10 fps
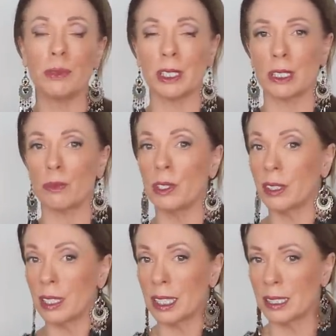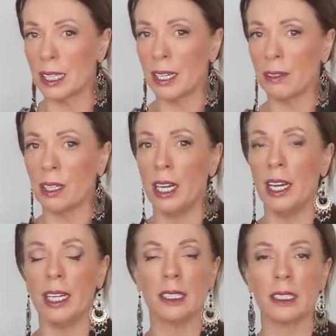wants to work things out,
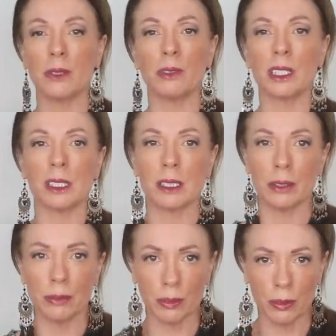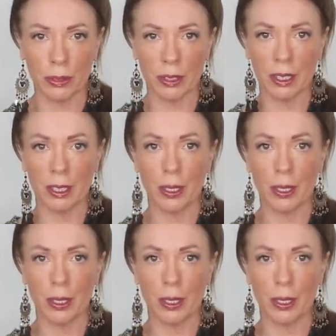and so on and so forth.